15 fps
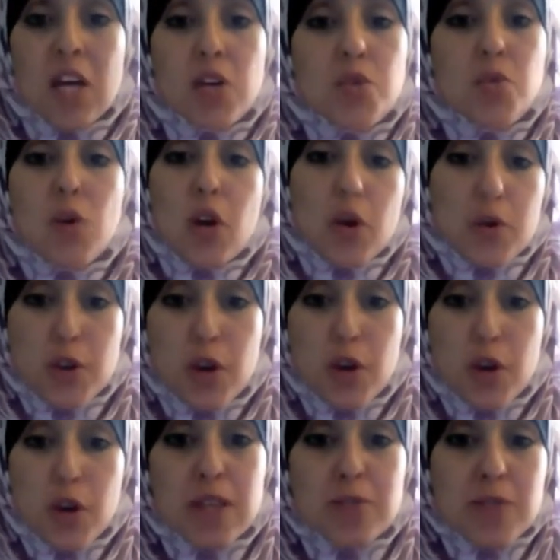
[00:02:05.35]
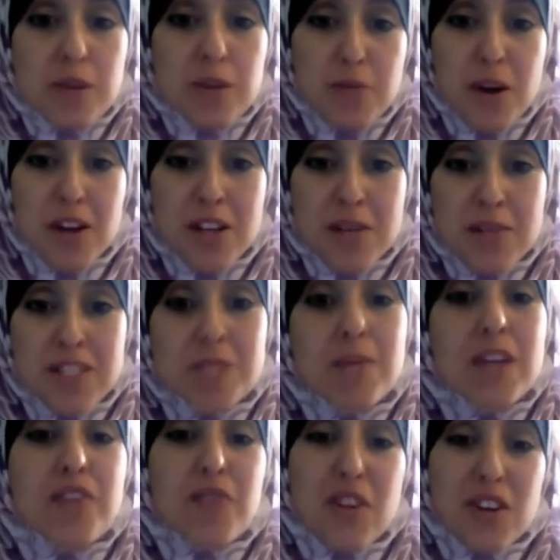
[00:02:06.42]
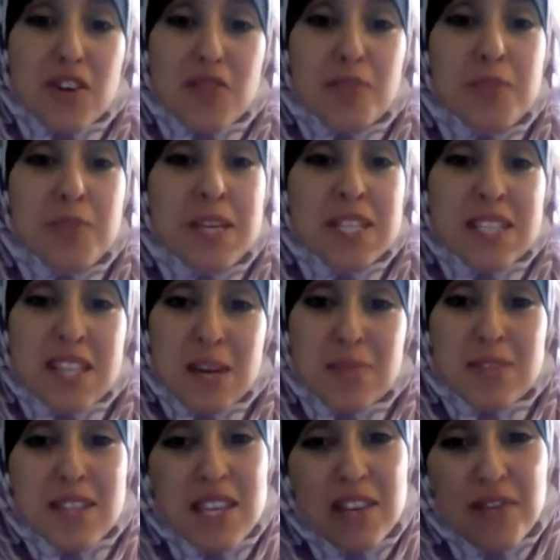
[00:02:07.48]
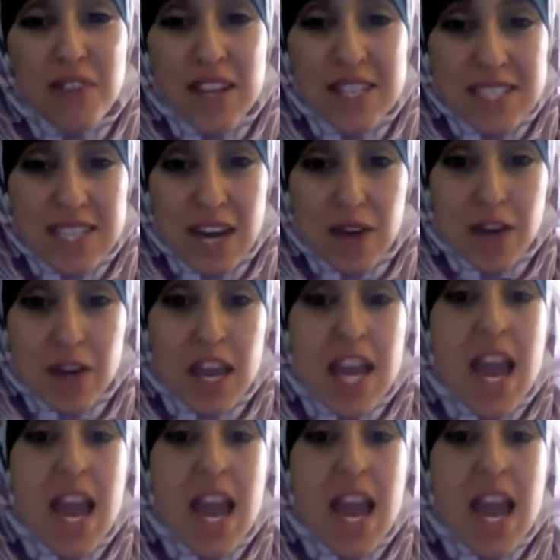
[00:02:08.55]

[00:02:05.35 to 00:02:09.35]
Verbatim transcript: Noah, peace be upon him, is made fun of, beaten up till he faints out.